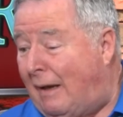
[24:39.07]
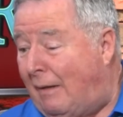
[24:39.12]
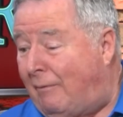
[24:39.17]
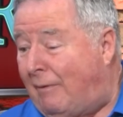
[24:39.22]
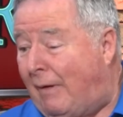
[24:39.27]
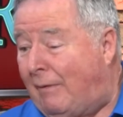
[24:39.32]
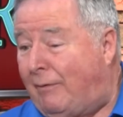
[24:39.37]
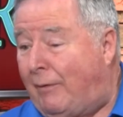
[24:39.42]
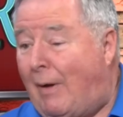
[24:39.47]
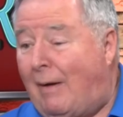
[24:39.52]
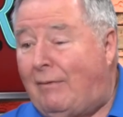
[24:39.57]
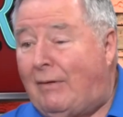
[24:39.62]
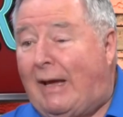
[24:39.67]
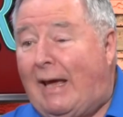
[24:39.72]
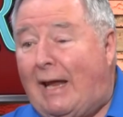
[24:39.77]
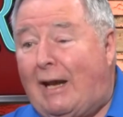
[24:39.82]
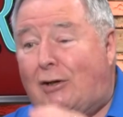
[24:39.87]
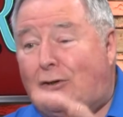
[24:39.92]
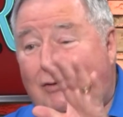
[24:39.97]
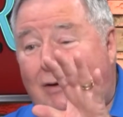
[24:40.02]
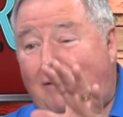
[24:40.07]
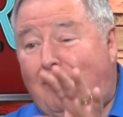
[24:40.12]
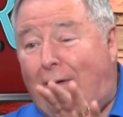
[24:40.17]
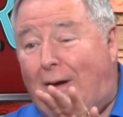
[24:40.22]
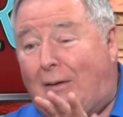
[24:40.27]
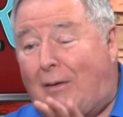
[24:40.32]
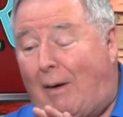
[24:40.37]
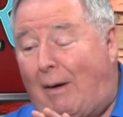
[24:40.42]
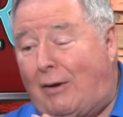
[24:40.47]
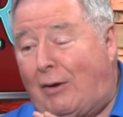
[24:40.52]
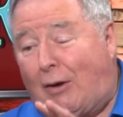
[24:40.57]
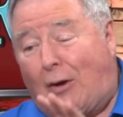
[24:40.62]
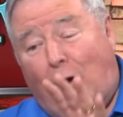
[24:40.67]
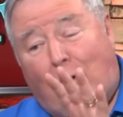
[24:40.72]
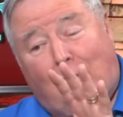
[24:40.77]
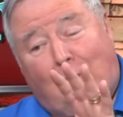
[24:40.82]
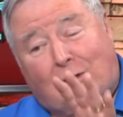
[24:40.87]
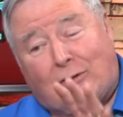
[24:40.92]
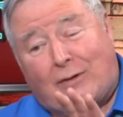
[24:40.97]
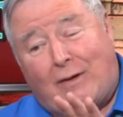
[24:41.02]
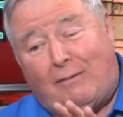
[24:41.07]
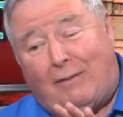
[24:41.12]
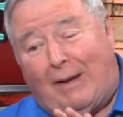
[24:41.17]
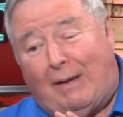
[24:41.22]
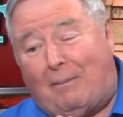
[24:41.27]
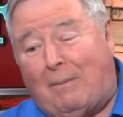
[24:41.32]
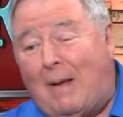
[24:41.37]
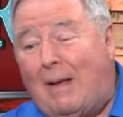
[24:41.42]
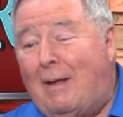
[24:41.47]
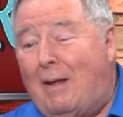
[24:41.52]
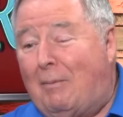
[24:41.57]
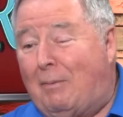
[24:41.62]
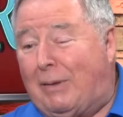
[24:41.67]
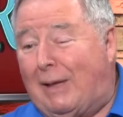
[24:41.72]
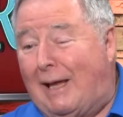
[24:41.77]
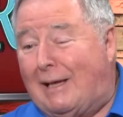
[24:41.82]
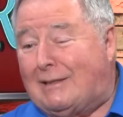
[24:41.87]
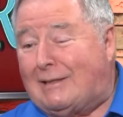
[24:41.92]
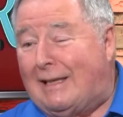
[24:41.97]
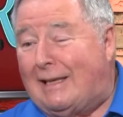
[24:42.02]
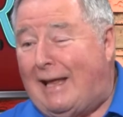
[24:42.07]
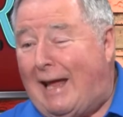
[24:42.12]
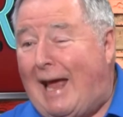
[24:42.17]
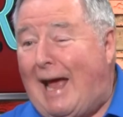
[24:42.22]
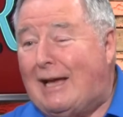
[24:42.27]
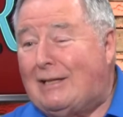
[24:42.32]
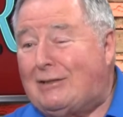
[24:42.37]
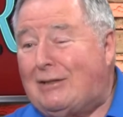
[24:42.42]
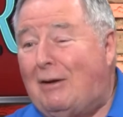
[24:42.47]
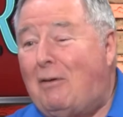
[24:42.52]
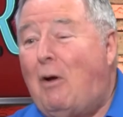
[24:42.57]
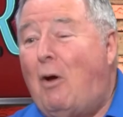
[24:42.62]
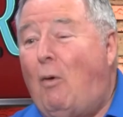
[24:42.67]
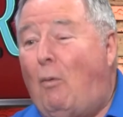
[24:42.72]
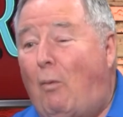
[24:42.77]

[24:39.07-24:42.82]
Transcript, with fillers: If, if you ever get a trivia call, you go to a trivia place and they asked you,